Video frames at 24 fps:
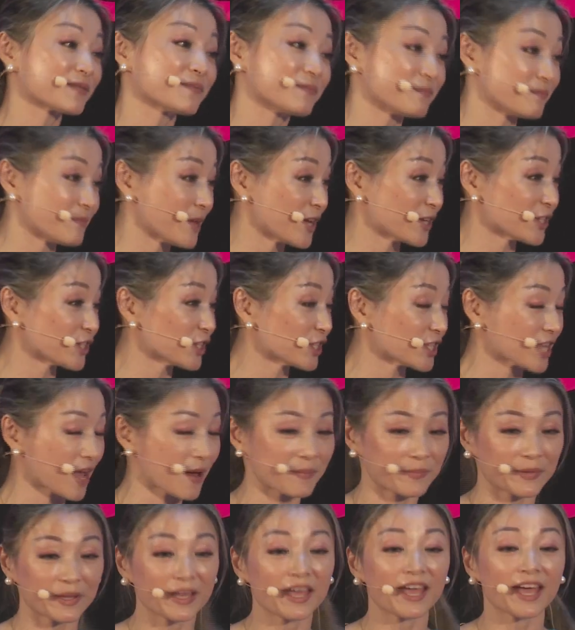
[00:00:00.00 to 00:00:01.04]
measures up
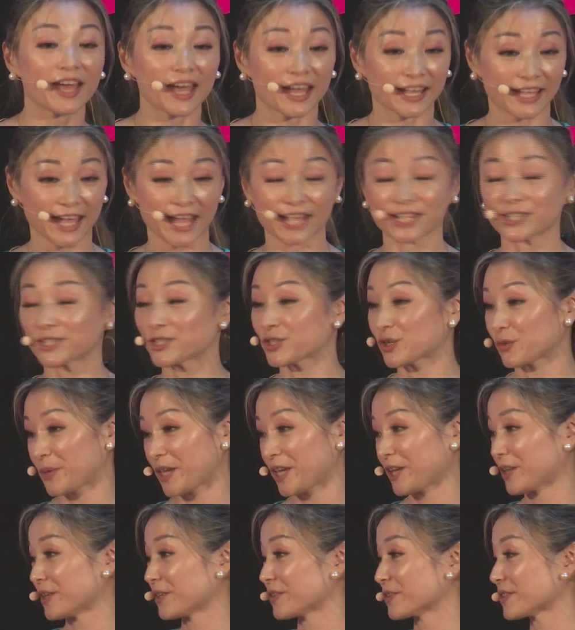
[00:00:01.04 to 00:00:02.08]
against your
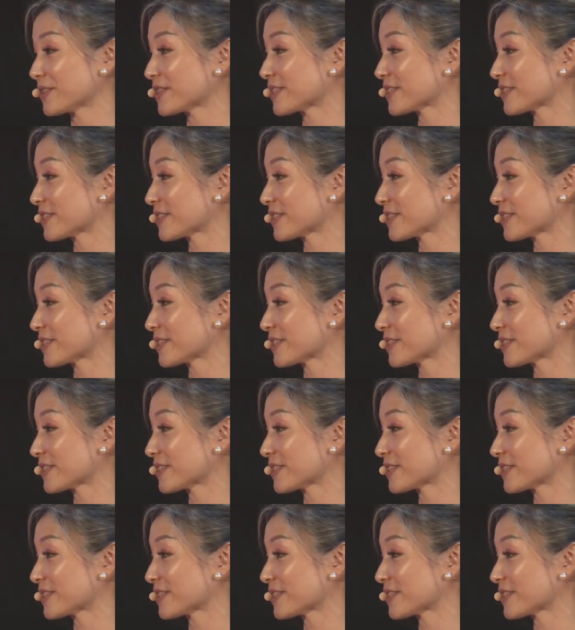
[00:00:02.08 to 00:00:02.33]
peers.